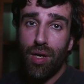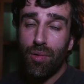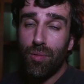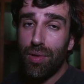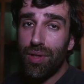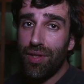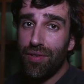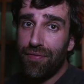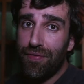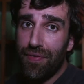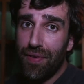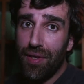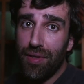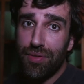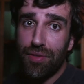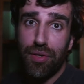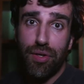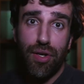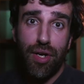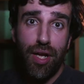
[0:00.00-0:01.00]
when the
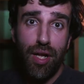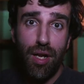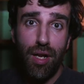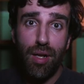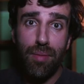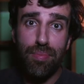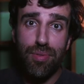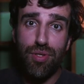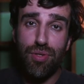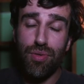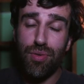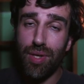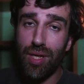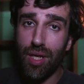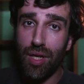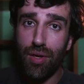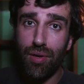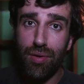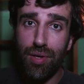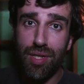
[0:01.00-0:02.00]
filter helps you
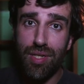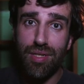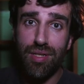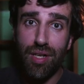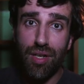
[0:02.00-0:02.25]
increase